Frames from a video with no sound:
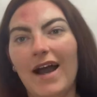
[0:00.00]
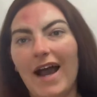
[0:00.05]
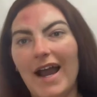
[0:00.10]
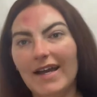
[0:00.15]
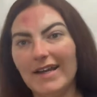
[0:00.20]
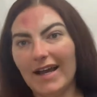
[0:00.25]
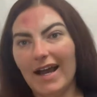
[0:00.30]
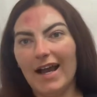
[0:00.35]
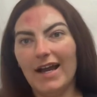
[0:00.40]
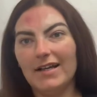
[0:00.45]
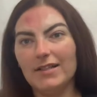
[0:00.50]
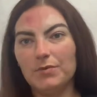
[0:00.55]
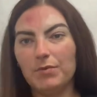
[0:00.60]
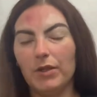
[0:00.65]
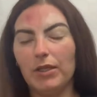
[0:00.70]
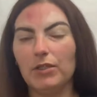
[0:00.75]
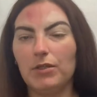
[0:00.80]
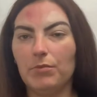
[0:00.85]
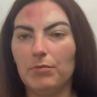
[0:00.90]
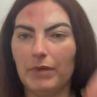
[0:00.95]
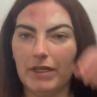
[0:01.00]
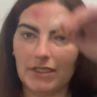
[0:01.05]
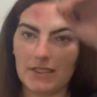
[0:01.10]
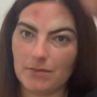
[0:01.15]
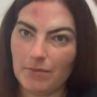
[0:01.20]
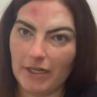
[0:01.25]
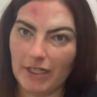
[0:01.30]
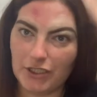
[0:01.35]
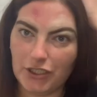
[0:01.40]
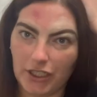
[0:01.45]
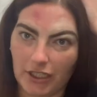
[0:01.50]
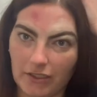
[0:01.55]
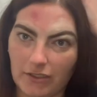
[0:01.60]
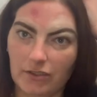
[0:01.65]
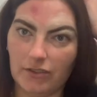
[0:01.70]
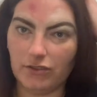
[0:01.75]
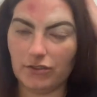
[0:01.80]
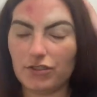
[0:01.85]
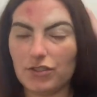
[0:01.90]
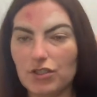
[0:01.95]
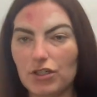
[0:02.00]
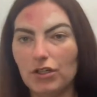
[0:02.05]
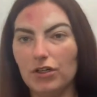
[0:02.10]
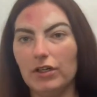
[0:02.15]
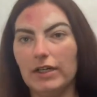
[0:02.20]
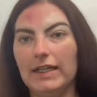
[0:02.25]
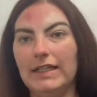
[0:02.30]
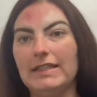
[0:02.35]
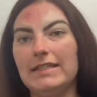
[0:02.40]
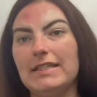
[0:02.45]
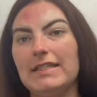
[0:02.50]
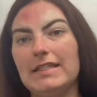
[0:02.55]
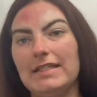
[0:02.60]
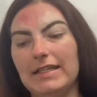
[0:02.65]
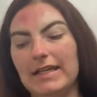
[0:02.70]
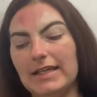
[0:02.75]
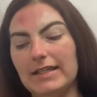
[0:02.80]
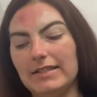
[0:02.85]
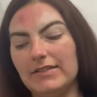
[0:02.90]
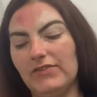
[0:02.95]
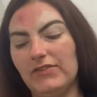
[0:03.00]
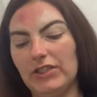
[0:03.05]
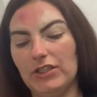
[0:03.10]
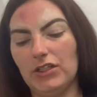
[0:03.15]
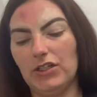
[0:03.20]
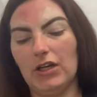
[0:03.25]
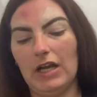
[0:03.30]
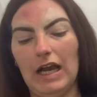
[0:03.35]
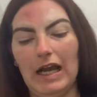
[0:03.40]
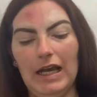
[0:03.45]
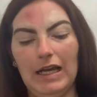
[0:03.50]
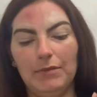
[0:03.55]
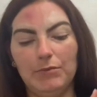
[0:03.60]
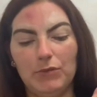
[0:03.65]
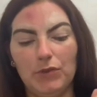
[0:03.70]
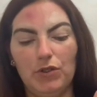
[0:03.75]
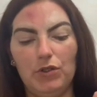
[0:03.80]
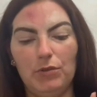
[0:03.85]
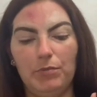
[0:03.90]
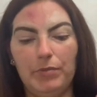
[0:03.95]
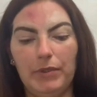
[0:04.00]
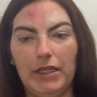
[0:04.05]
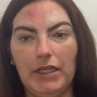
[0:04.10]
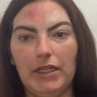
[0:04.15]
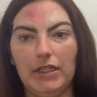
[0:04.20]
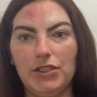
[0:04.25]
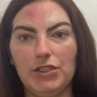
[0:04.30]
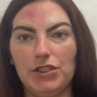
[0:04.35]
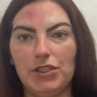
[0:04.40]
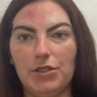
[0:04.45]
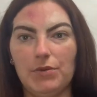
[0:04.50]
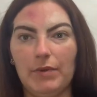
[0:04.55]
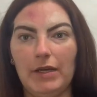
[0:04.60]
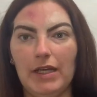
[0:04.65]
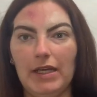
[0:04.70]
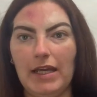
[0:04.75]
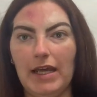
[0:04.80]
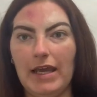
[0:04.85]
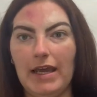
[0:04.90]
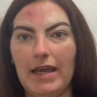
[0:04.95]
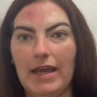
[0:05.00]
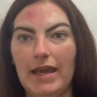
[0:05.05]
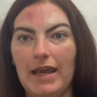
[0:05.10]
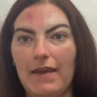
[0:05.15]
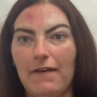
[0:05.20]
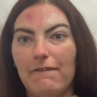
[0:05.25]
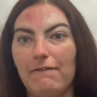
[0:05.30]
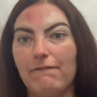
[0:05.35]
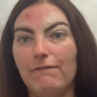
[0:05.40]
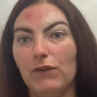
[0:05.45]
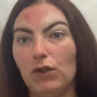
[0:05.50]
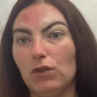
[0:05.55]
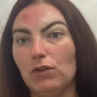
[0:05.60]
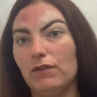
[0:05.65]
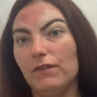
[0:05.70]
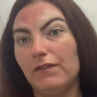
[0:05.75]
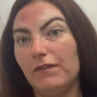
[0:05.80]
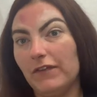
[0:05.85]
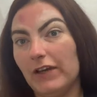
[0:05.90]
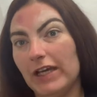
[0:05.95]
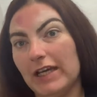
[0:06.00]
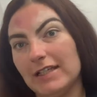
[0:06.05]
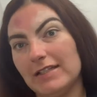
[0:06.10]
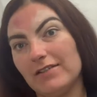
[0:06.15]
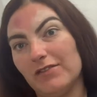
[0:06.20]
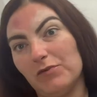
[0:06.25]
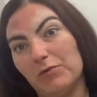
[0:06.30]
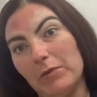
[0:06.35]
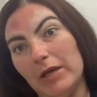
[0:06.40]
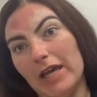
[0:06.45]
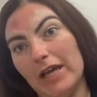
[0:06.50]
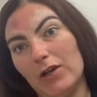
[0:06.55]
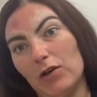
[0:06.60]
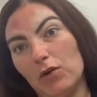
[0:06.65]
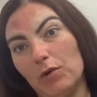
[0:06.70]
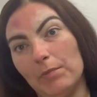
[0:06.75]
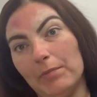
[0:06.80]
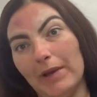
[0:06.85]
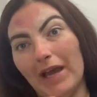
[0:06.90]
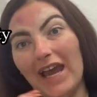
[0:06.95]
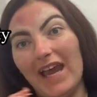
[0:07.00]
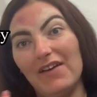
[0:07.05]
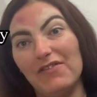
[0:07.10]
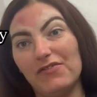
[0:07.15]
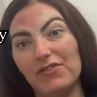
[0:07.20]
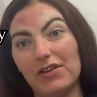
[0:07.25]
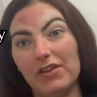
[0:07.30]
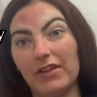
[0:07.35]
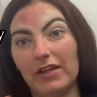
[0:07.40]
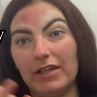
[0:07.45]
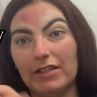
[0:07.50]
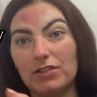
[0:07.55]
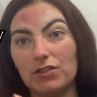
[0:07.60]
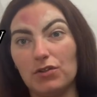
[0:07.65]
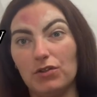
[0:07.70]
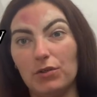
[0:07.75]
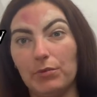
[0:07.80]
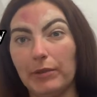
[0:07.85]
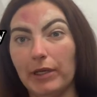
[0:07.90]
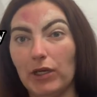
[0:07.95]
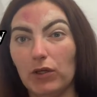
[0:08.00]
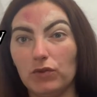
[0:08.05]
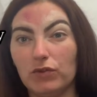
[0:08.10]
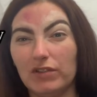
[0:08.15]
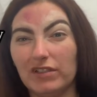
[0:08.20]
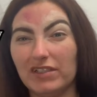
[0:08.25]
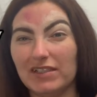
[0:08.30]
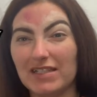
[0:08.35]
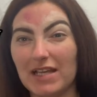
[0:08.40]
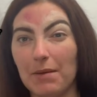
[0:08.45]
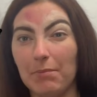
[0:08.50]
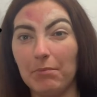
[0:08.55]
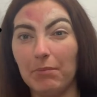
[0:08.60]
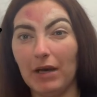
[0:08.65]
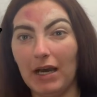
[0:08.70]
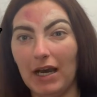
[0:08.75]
Hi guys, welcome back to my channel. So in today's video I'm going to be doing a full face of makeup, but everything is going to be under £10.